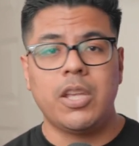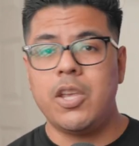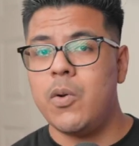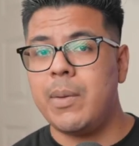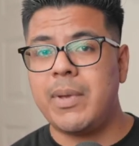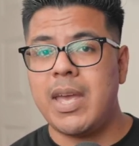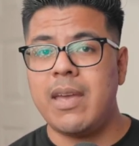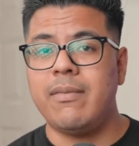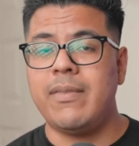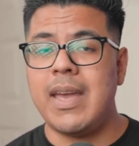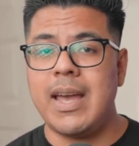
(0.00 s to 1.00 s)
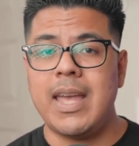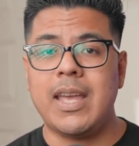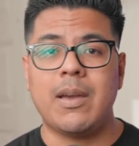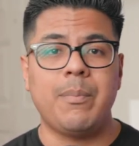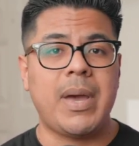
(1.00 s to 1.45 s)
QMK
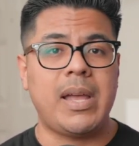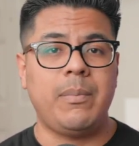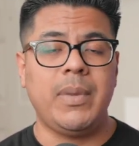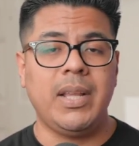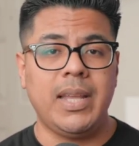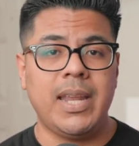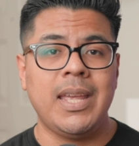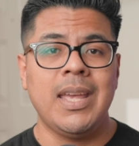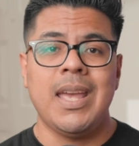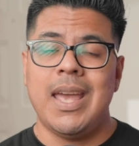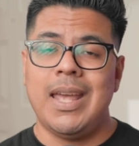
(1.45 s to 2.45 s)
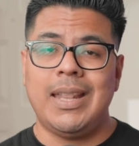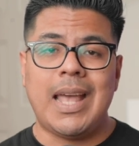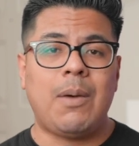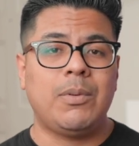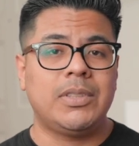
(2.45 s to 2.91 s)
VIA compatibility, and
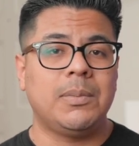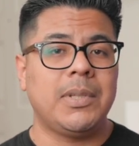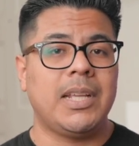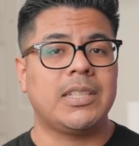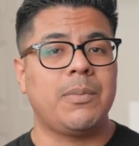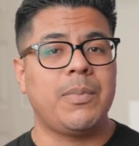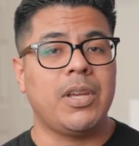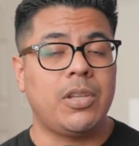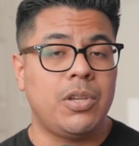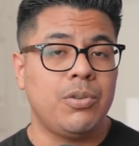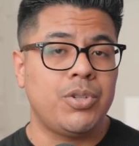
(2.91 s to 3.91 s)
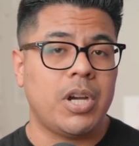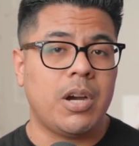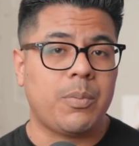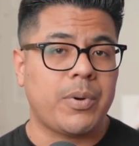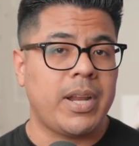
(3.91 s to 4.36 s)
that was something that's going to be a huge
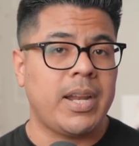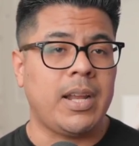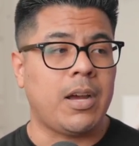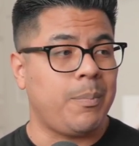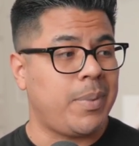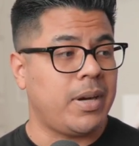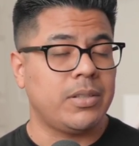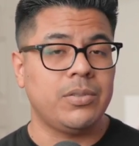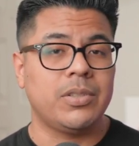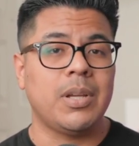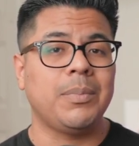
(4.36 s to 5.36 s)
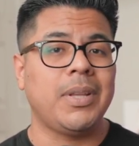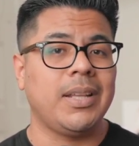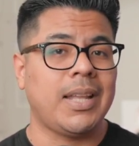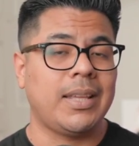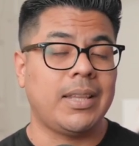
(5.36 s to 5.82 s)
upgrade compared to
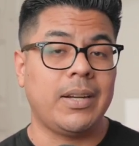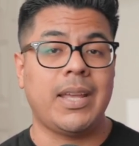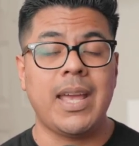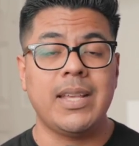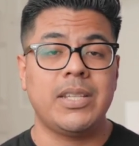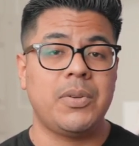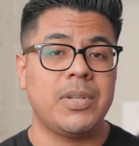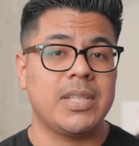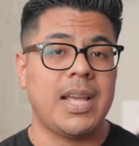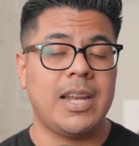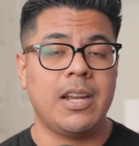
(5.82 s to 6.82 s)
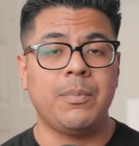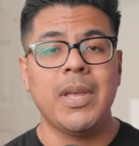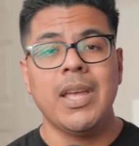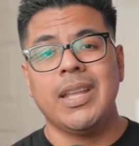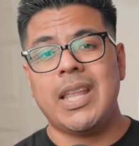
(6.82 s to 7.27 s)
something like their K series lineup
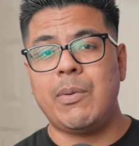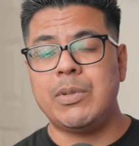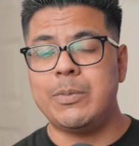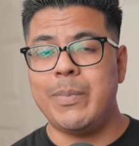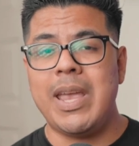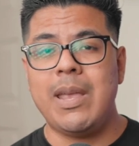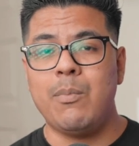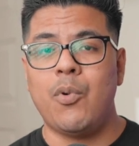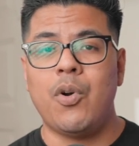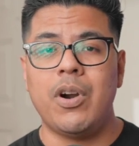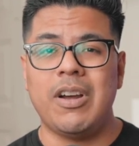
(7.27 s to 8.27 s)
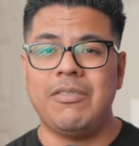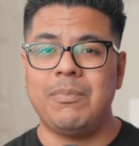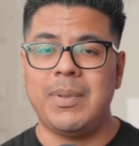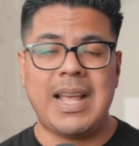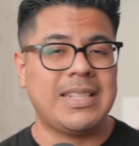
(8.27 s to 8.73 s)
that was made more
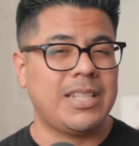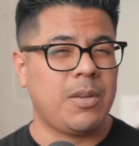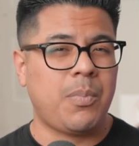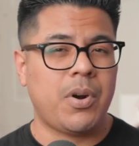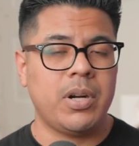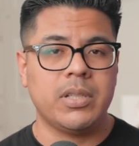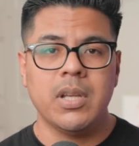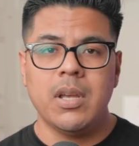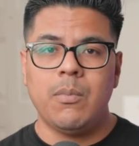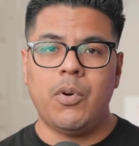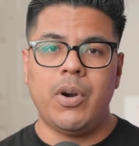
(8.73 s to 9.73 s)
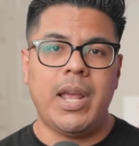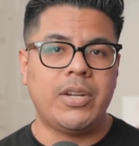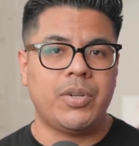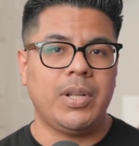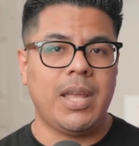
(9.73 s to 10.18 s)
of plastic parts, more
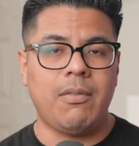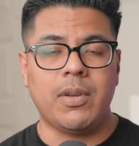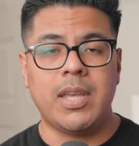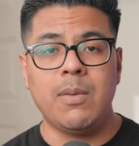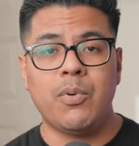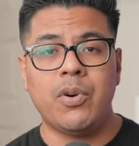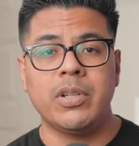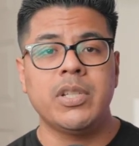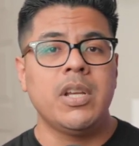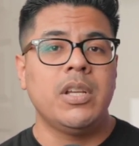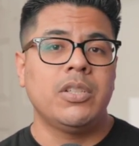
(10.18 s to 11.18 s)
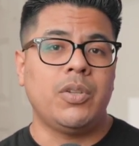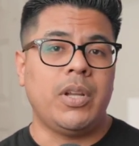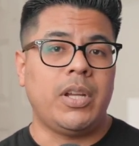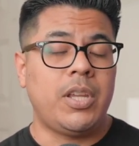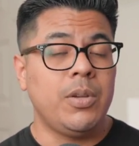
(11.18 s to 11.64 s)
entry-level keyboards. So
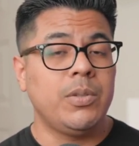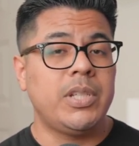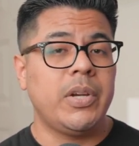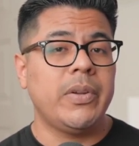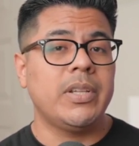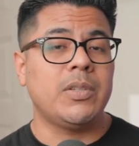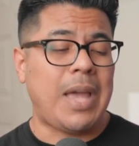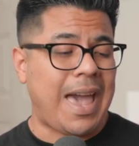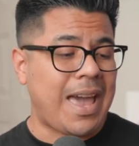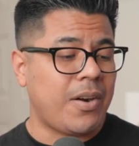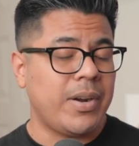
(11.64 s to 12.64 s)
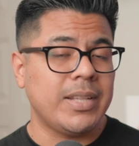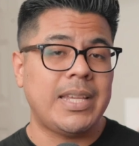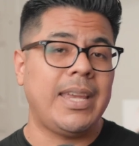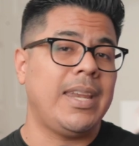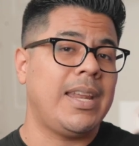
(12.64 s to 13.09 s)
their Q series had already
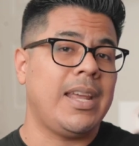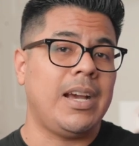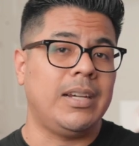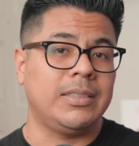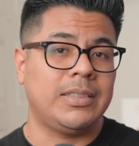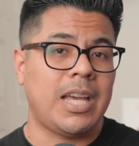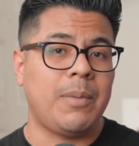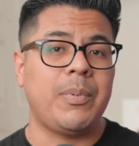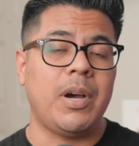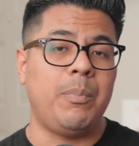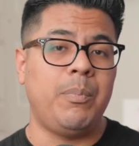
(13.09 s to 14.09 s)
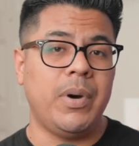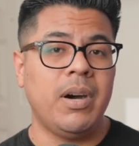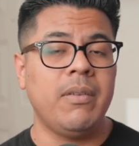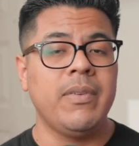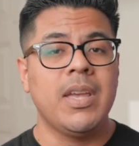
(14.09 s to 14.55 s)
taken it a step
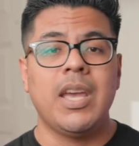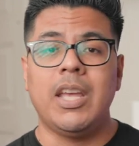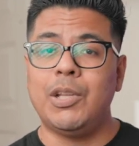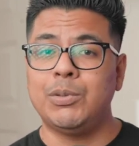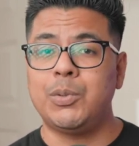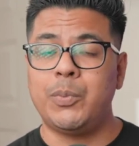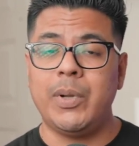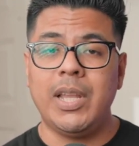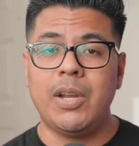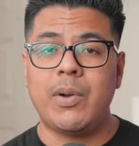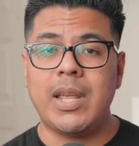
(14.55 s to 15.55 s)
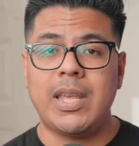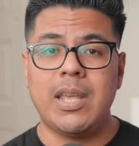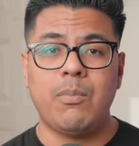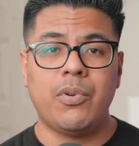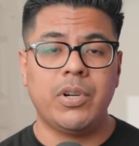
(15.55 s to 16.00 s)
above, and those are really great
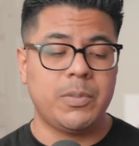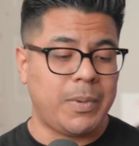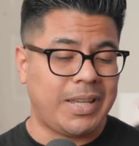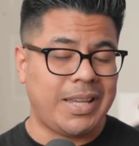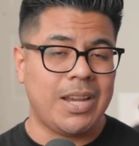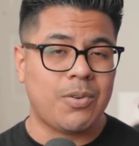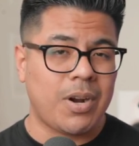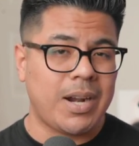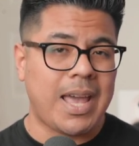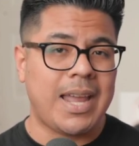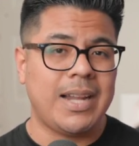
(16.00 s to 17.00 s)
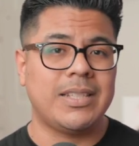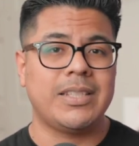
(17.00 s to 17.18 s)
keyboards, but Keychron added